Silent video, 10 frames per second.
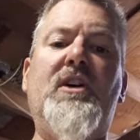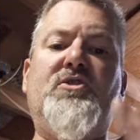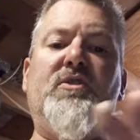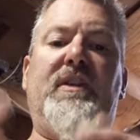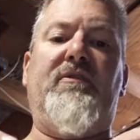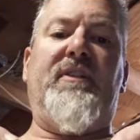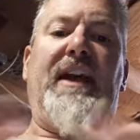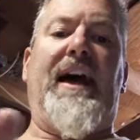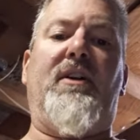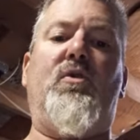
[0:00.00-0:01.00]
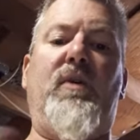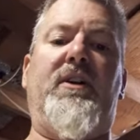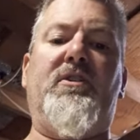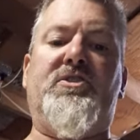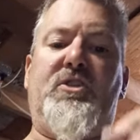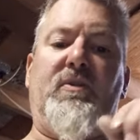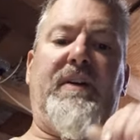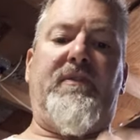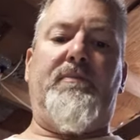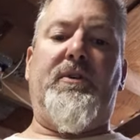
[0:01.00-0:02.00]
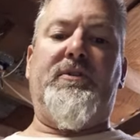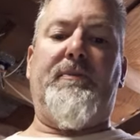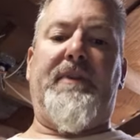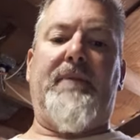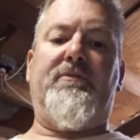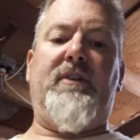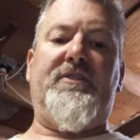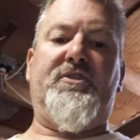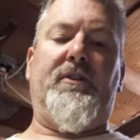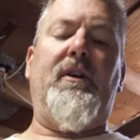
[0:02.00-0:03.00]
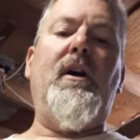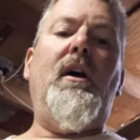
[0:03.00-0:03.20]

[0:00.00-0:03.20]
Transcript: so they react quicker, so you don't have to build up that pressure.